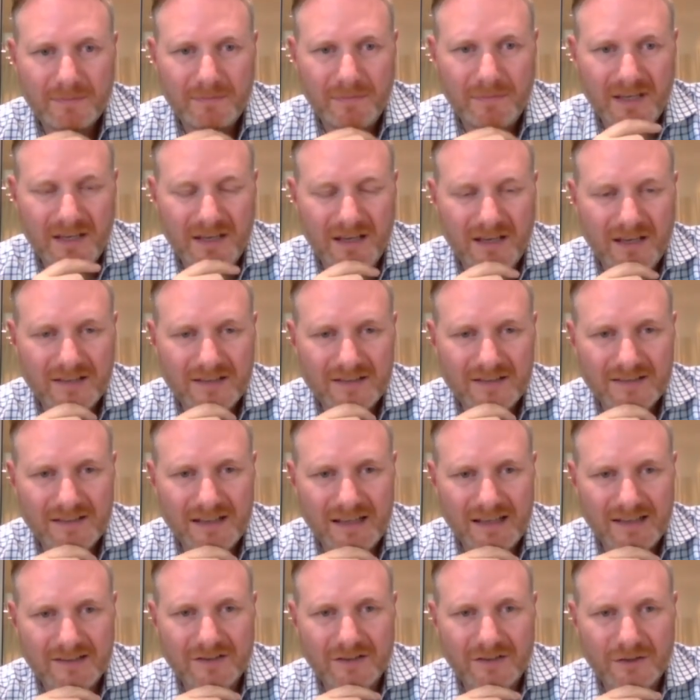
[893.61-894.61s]
because
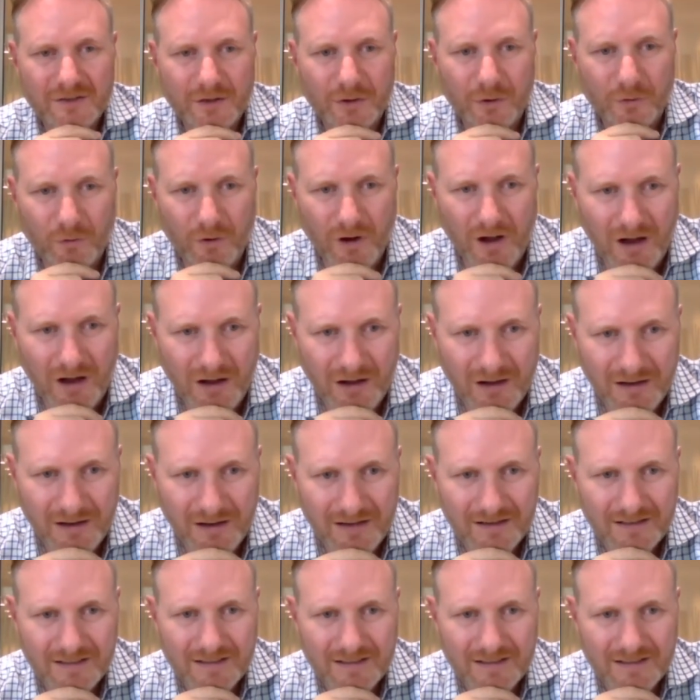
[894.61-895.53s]
it's going to go wrong